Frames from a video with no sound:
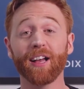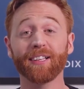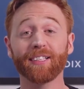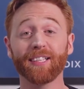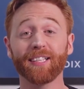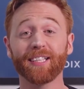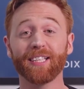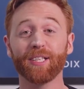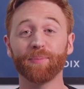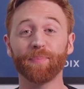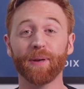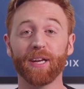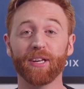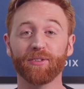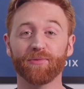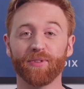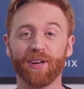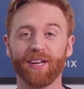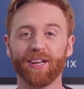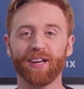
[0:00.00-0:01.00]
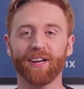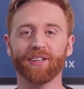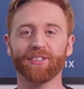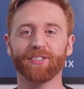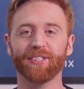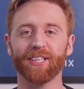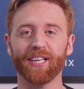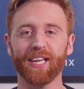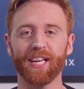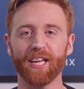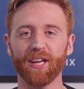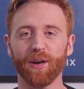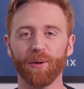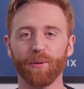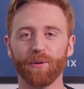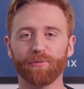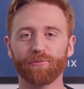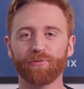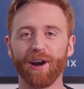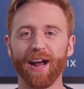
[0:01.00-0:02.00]
this is Piers Ridyard, CEO
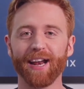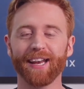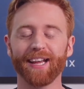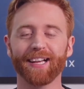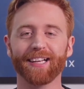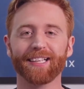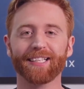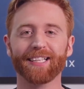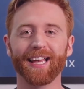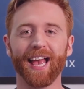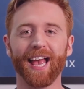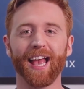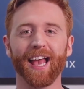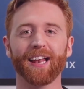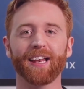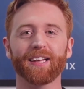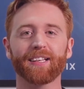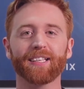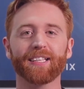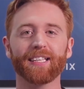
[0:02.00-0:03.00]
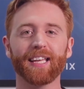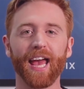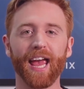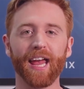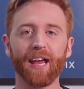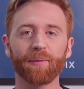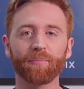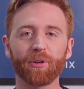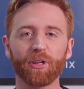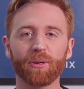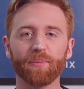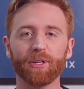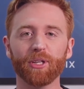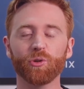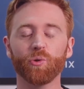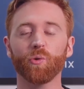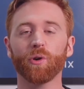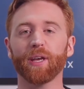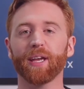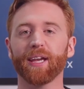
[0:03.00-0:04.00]
of Radix, and today I'm going to be
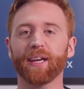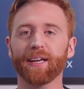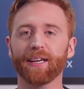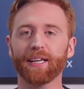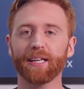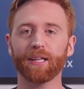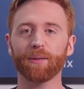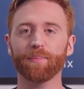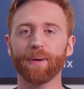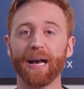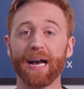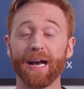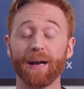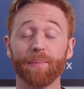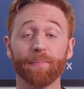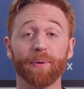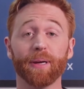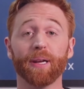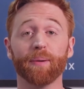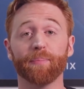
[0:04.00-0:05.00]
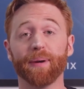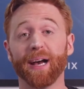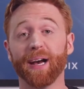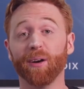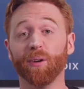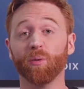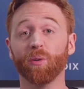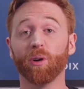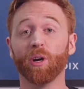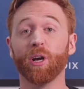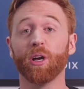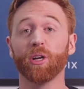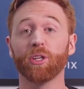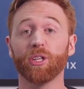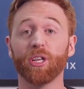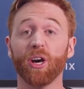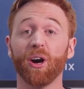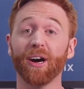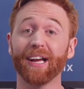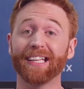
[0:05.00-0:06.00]
talking a little bit about the
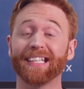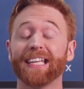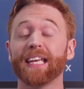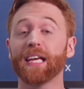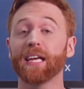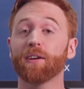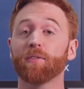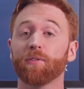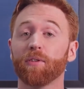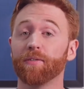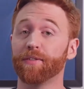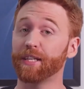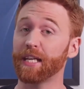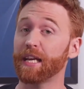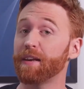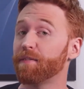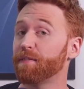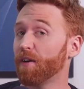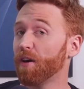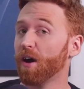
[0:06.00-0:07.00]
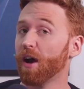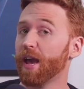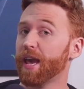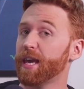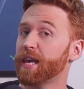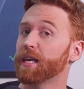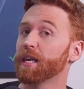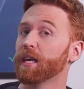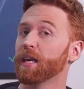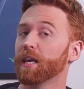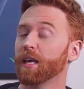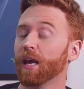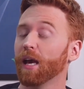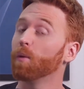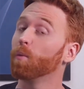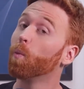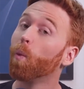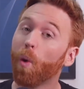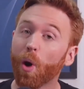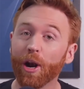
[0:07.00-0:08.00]
idea of DeFi
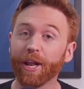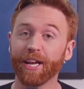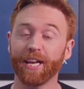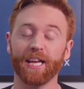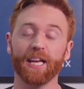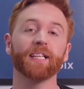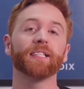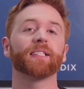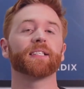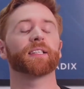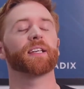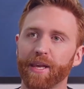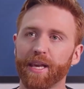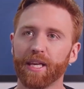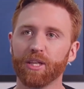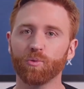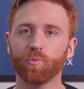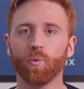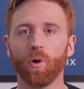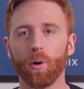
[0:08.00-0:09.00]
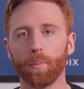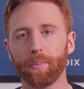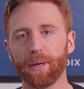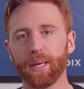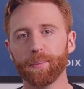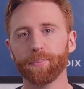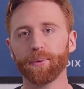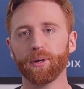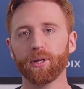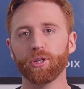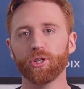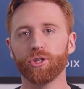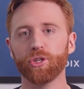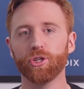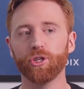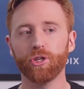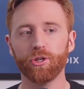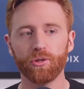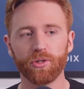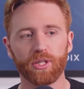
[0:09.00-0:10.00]
and what it is what people are
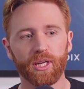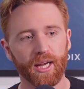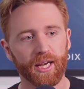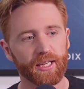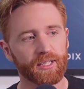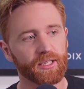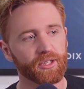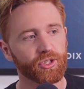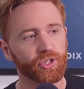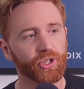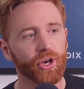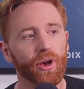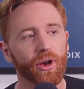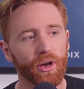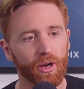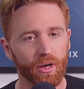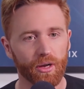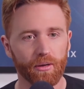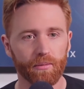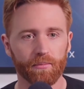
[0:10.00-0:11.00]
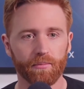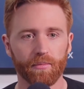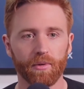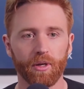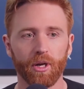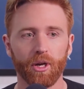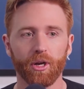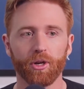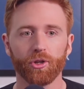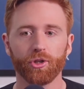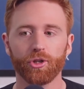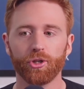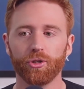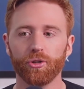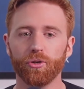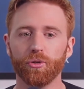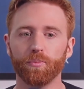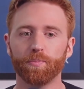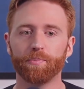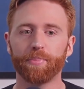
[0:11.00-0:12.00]
using as a term
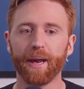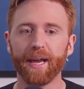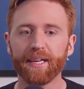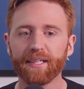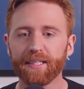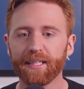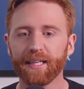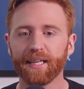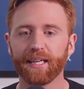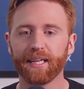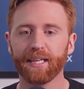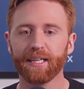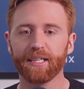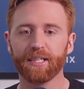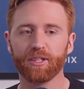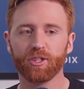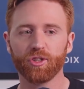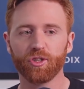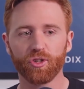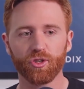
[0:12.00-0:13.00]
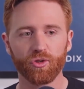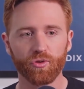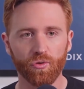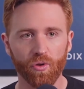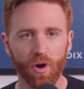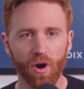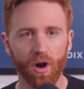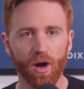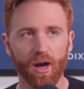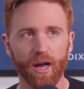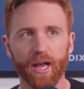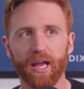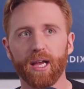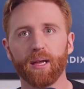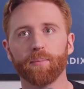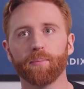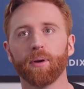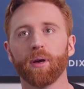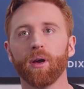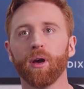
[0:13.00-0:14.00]
to basically
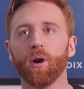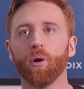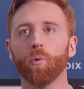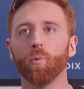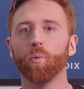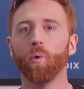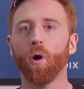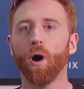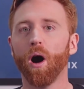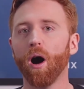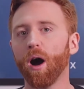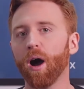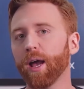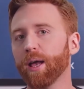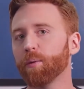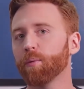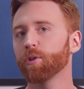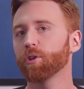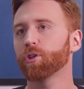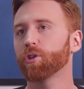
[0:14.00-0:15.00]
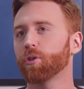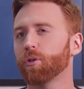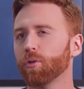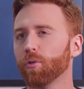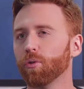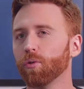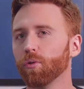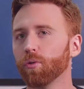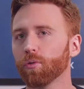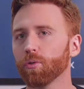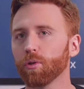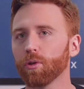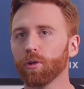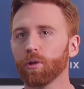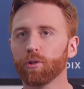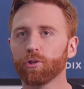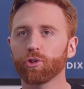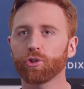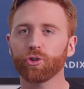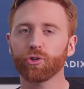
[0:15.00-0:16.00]
describe what I would call
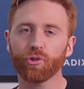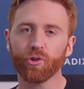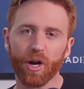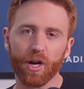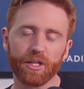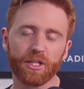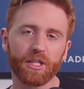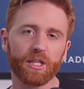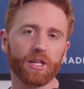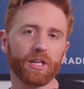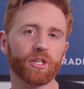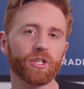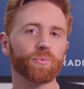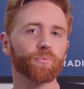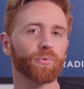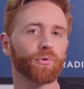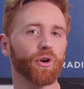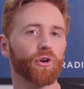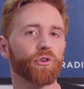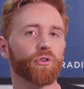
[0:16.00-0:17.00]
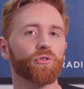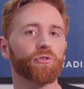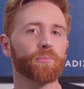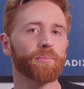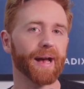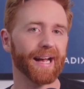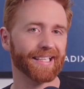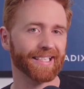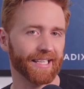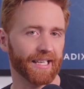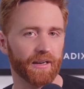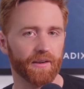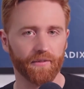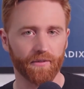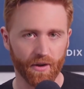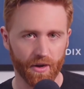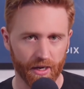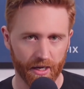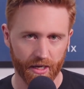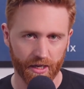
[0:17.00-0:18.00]
trustless programmatic
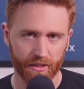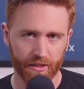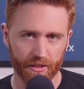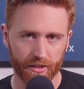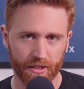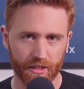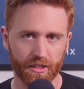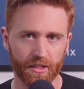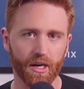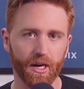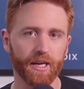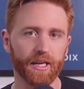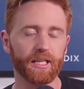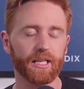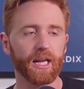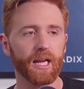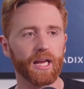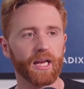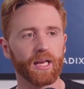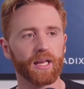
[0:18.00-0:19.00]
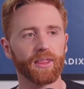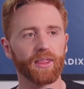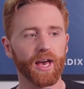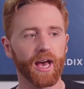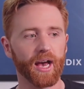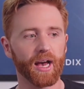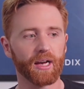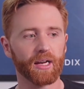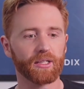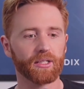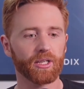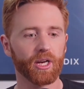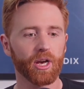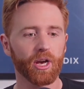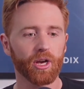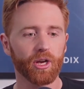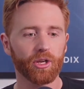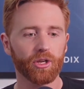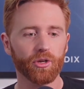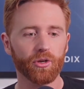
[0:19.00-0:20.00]
finance. This idea that
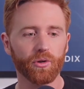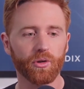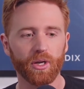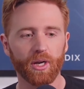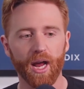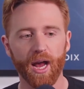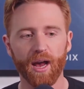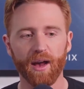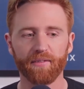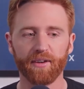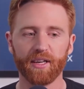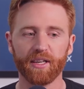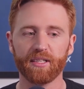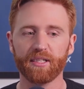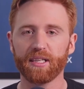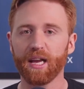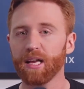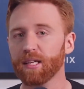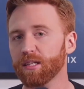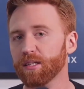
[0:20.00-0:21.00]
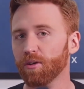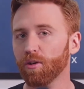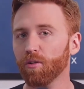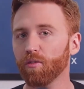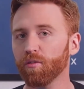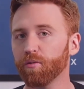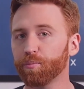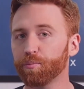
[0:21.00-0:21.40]
you can have a set of